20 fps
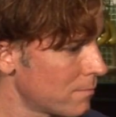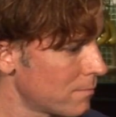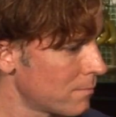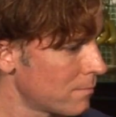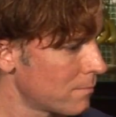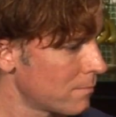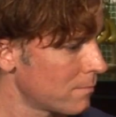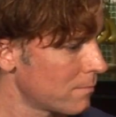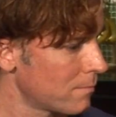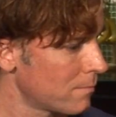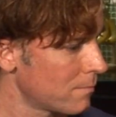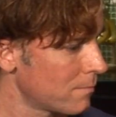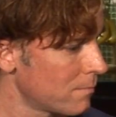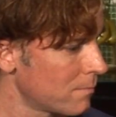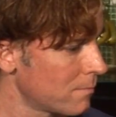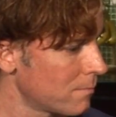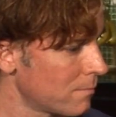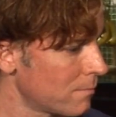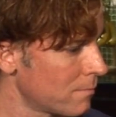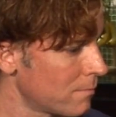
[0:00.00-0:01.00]

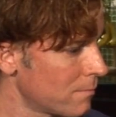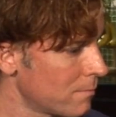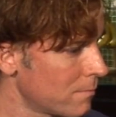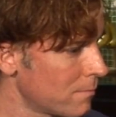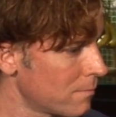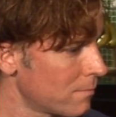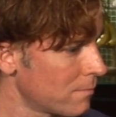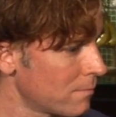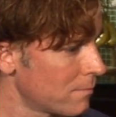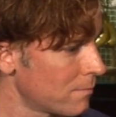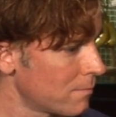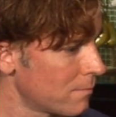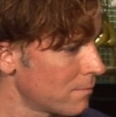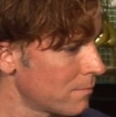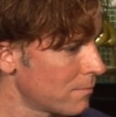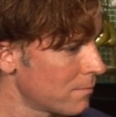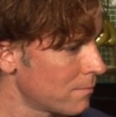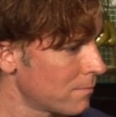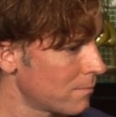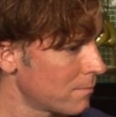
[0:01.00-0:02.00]

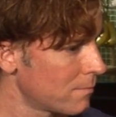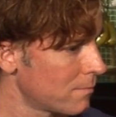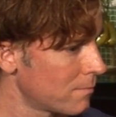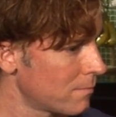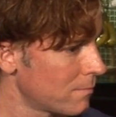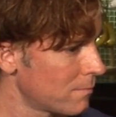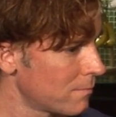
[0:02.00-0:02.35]
No words are spoken by the person on screen.